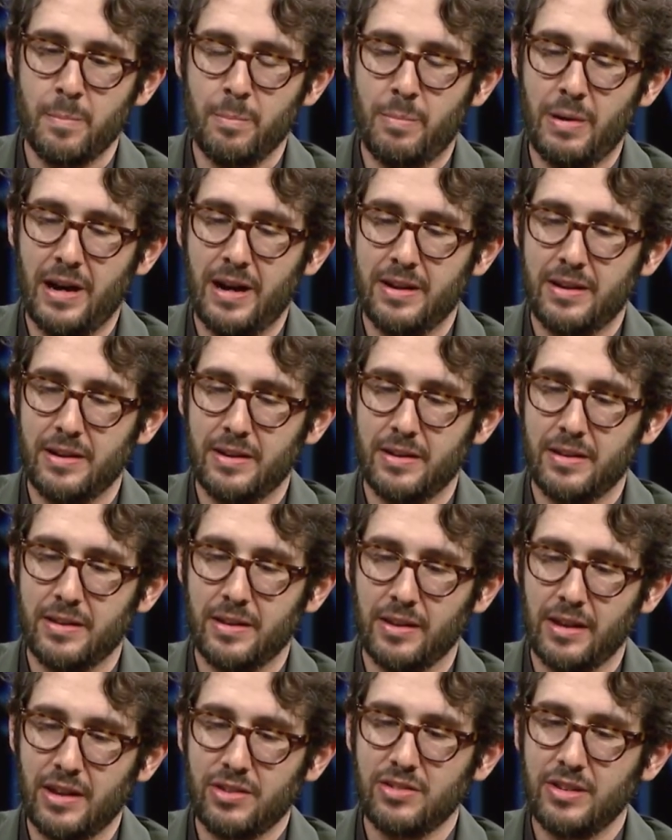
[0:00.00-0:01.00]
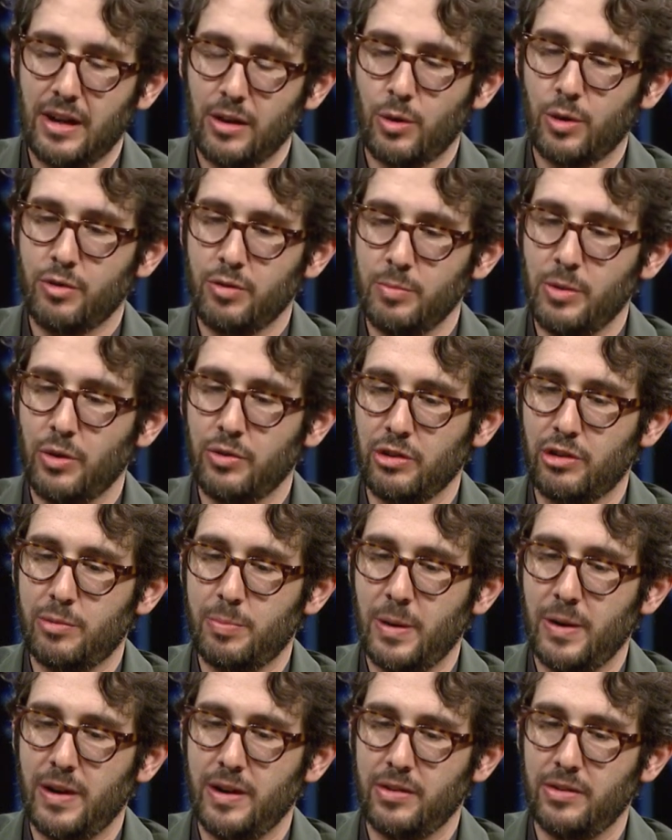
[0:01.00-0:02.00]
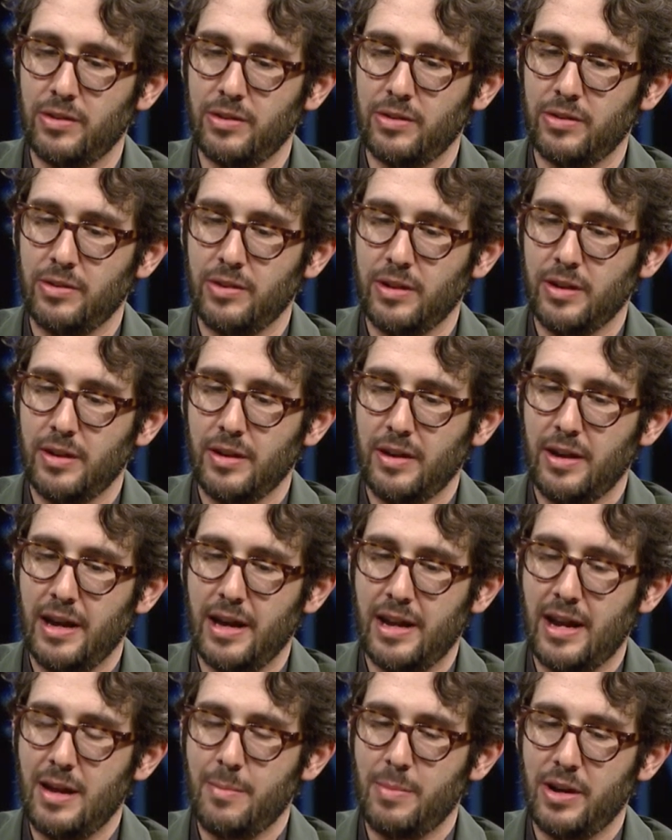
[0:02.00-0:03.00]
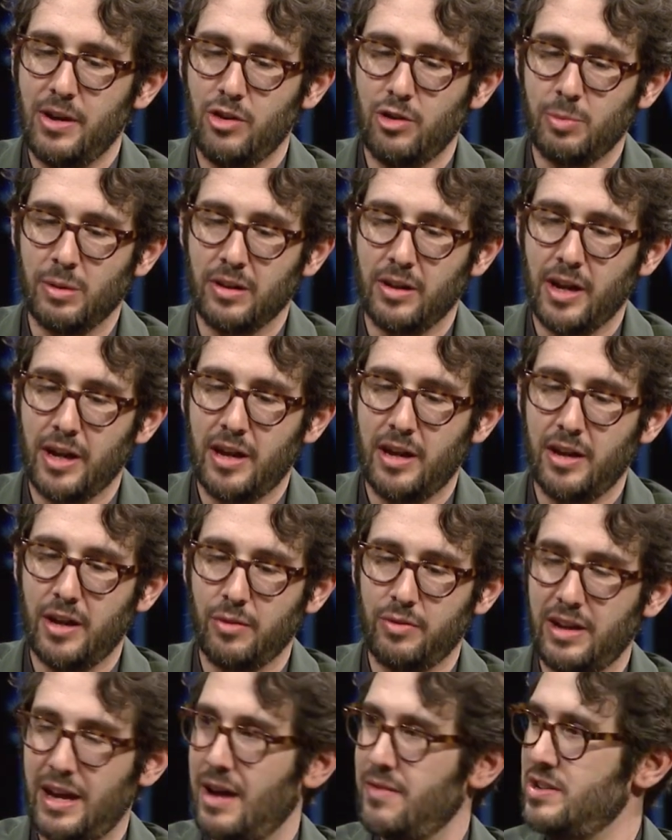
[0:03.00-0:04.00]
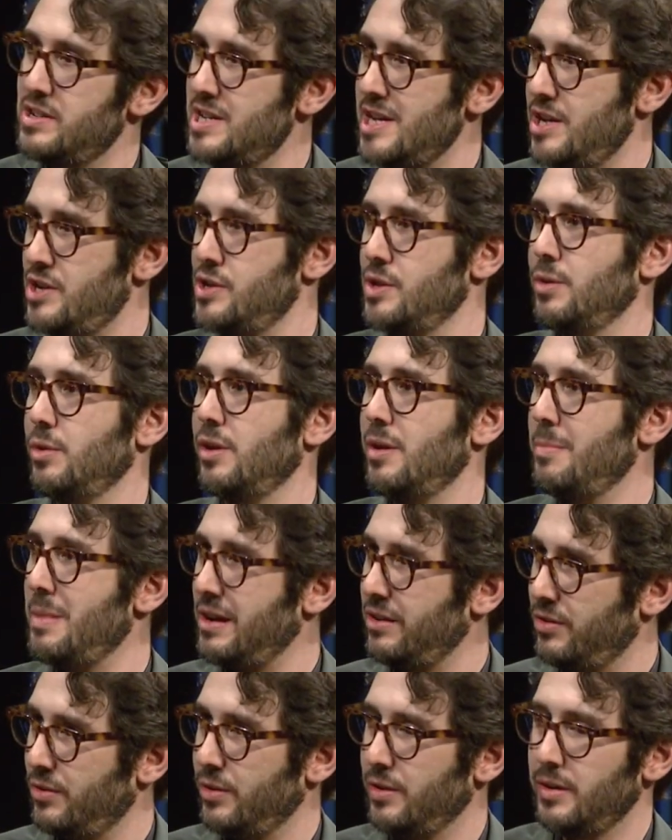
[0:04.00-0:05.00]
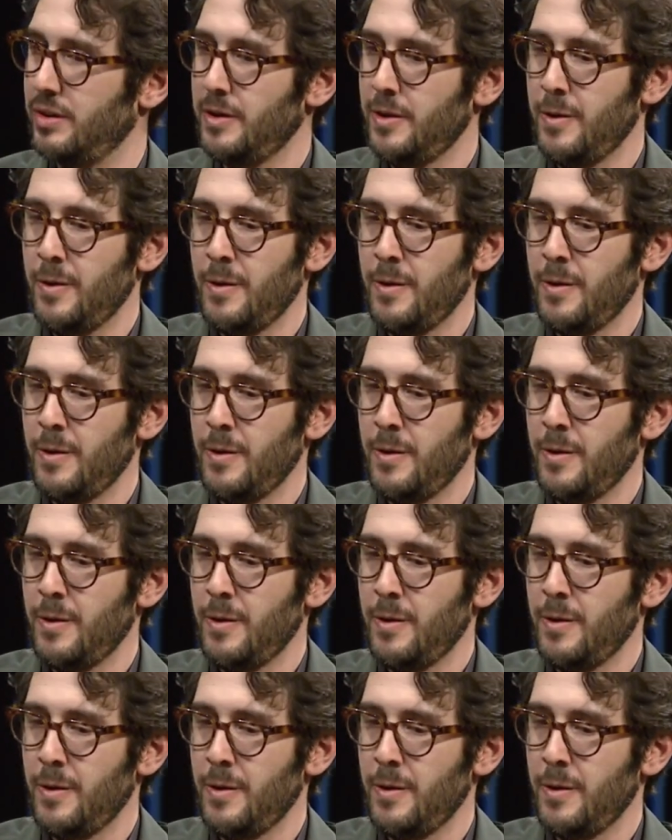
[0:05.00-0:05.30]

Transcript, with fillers: But the lesson I learned from those experiences and anybody who's been lucky enough to have a teacher or a mentor